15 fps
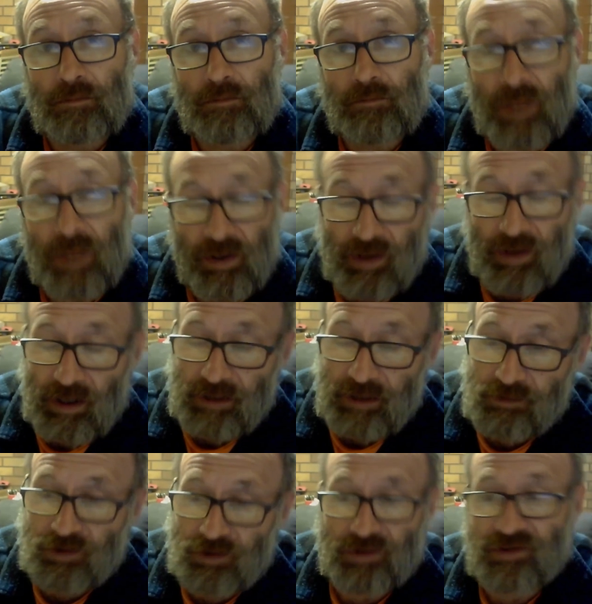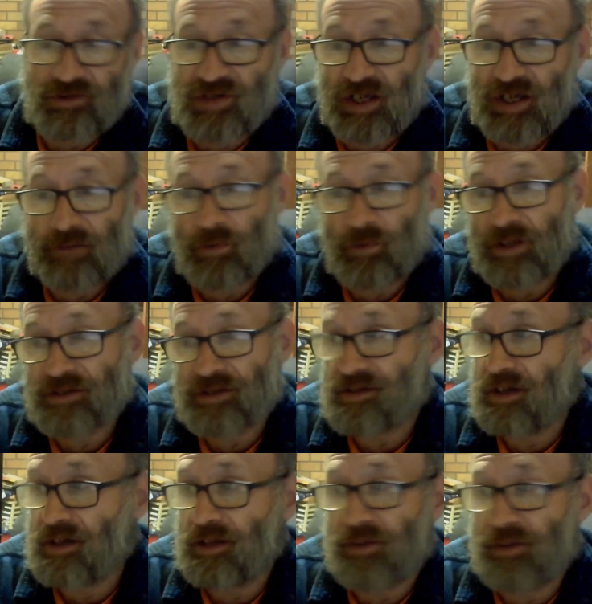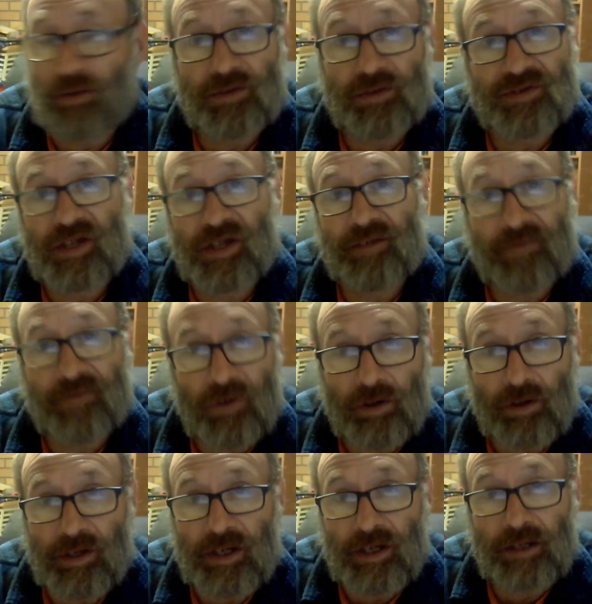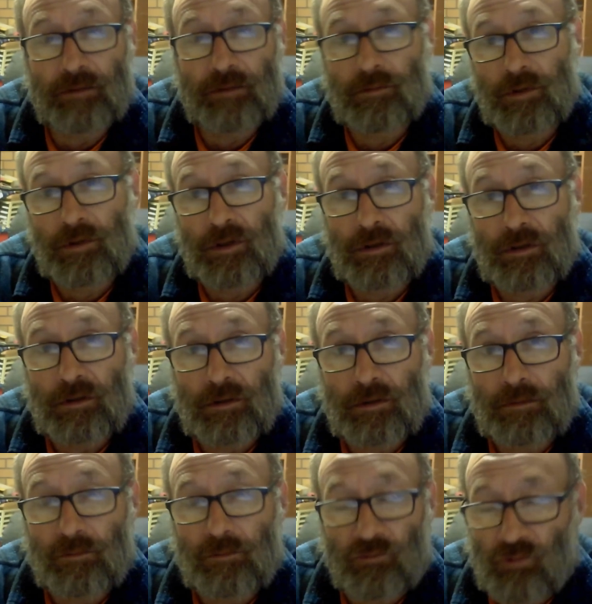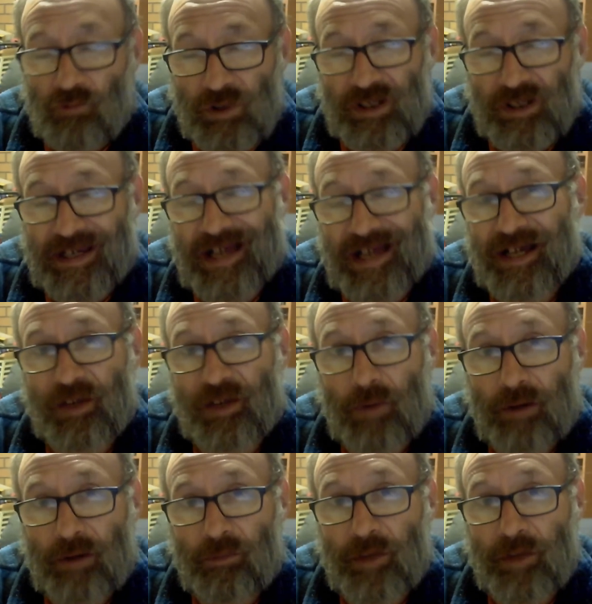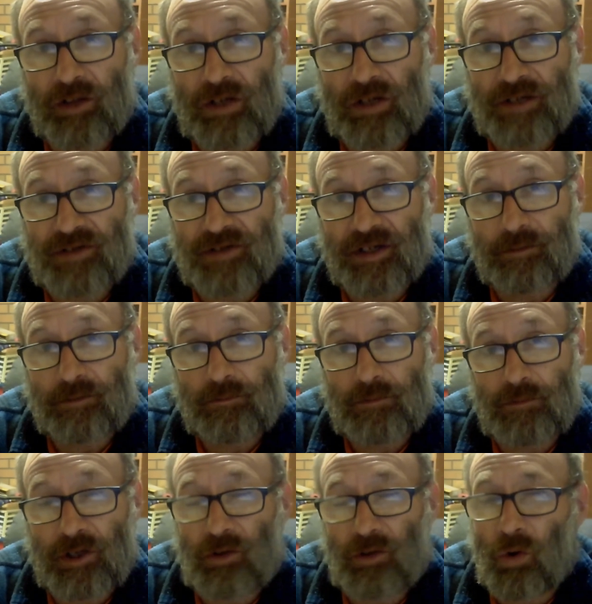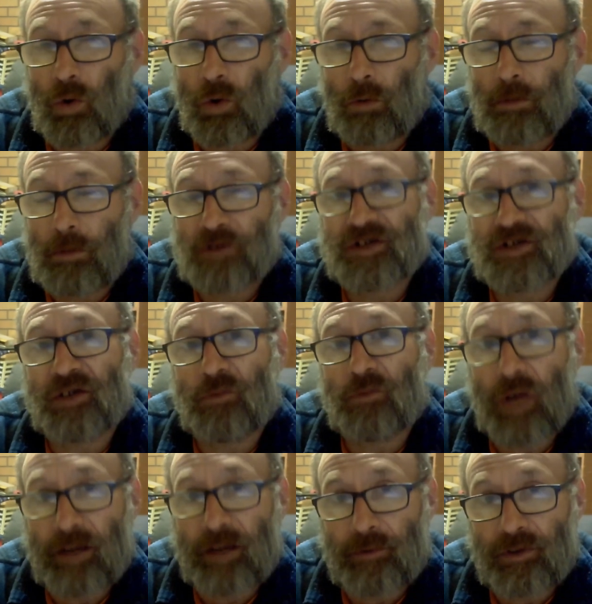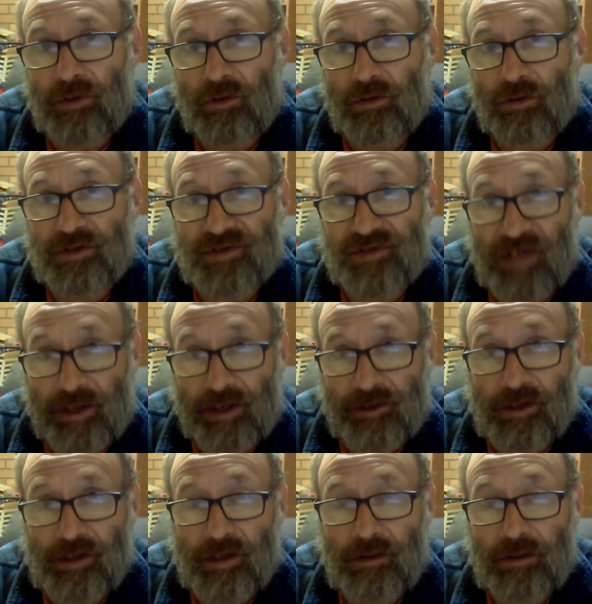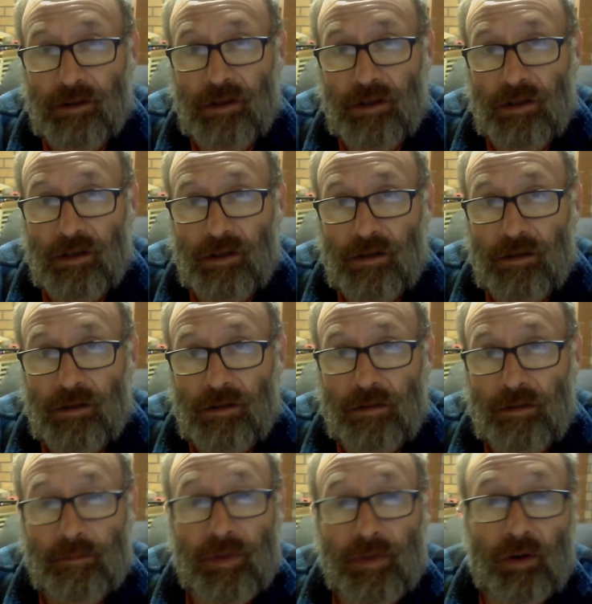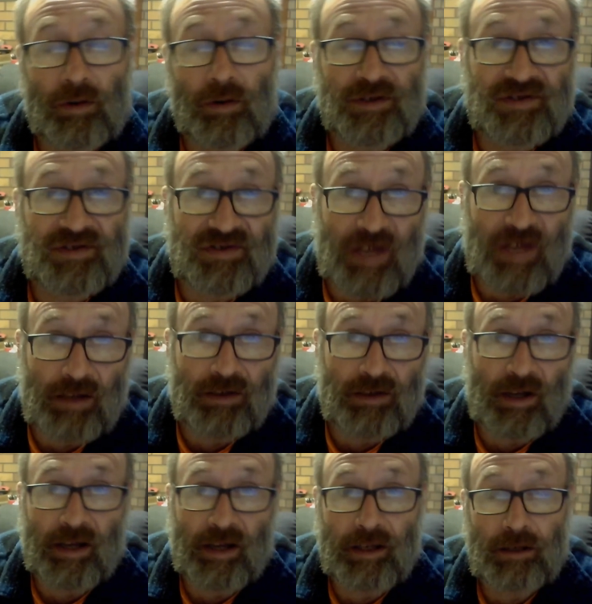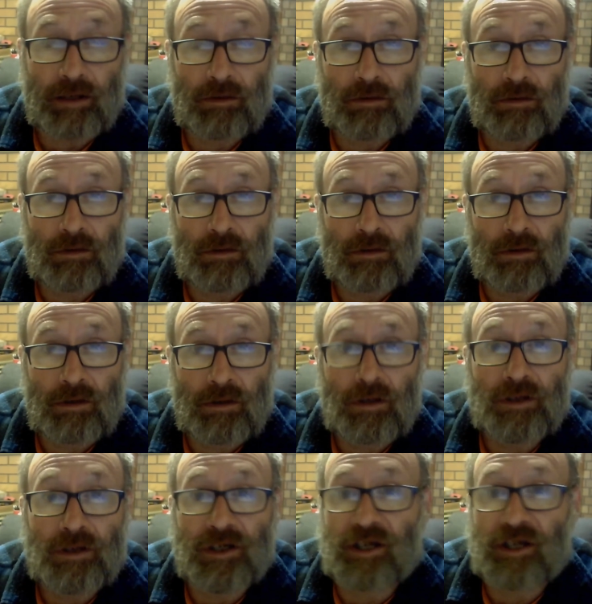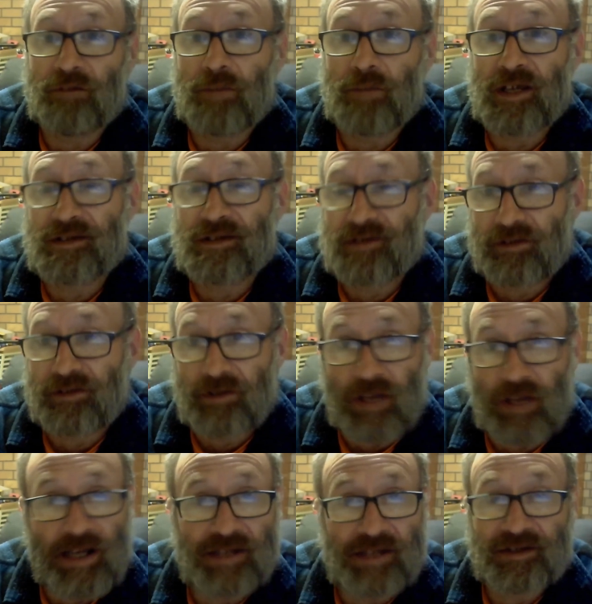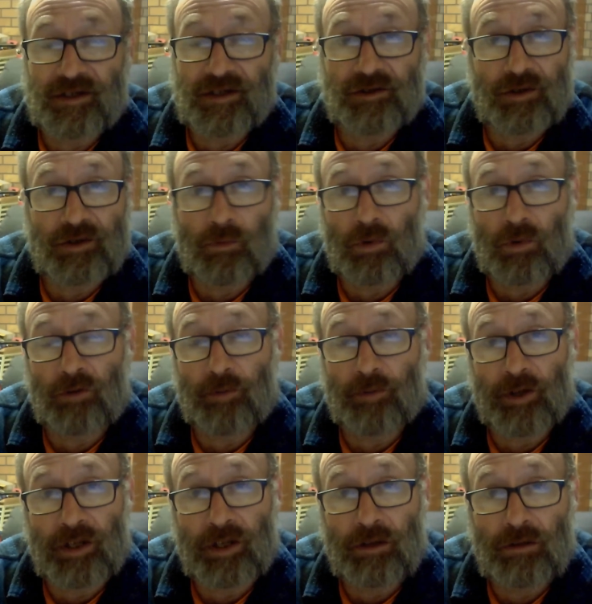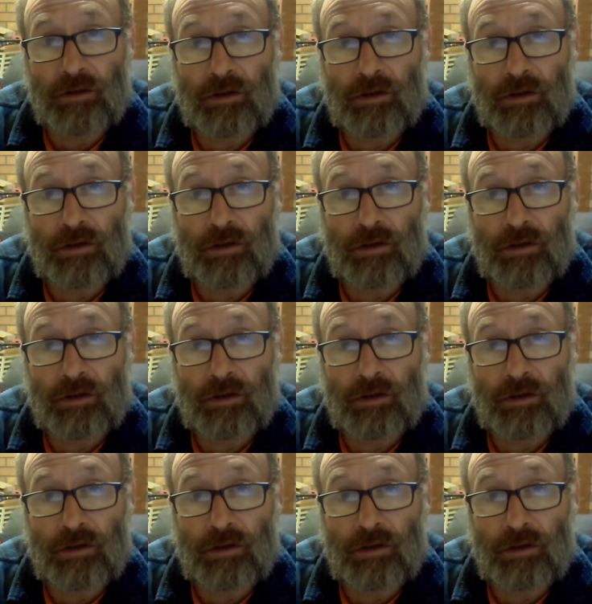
Monday, Tuesday, Wednesday, Thursday, Friday. Really can't get away with being lazy. You can almost get away with it on a Saturday. But on a Sunday, you can be as lazy as you want to be.